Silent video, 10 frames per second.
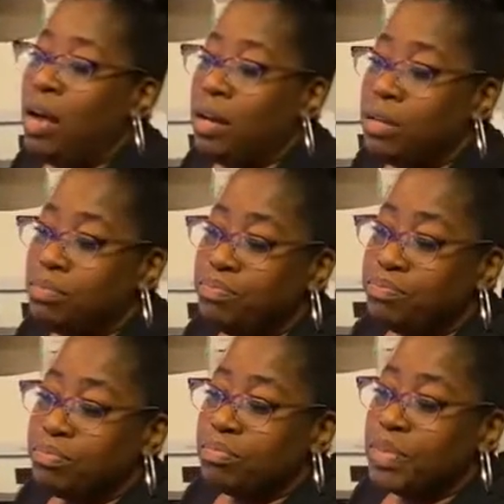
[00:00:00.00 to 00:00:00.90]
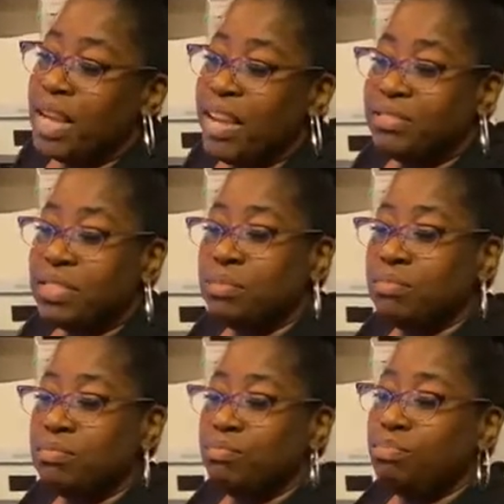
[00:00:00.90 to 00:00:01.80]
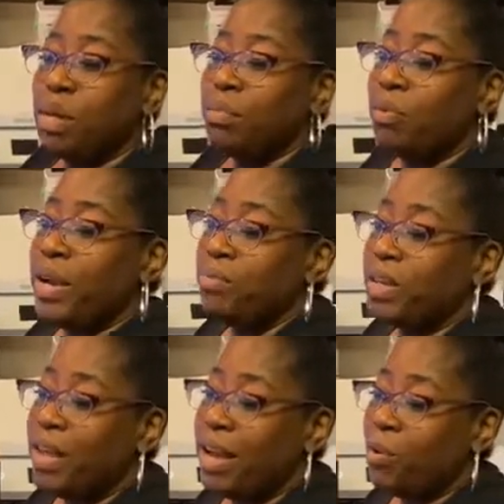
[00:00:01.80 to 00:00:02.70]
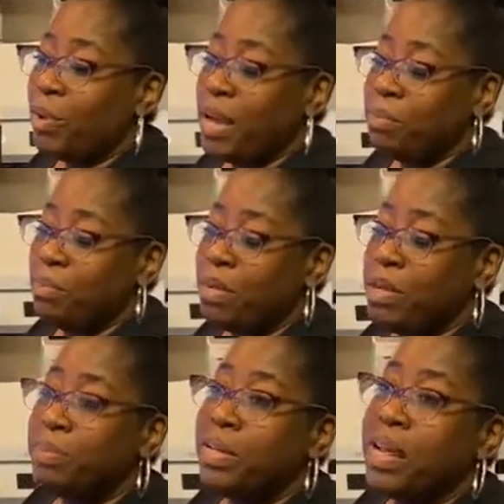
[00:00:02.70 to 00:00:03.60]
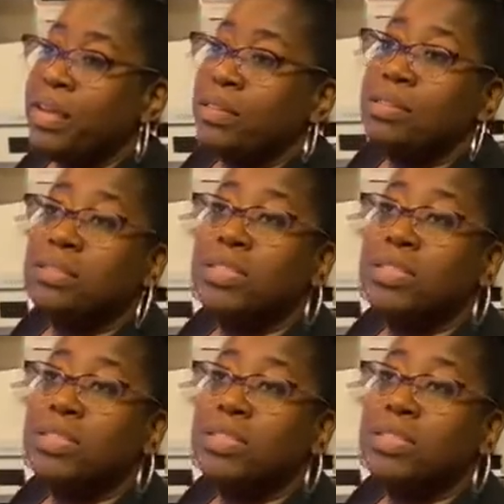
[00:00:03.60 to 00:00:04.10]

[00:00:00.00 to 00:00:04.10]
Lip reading: I have some bubble wrap that I wrap them up and I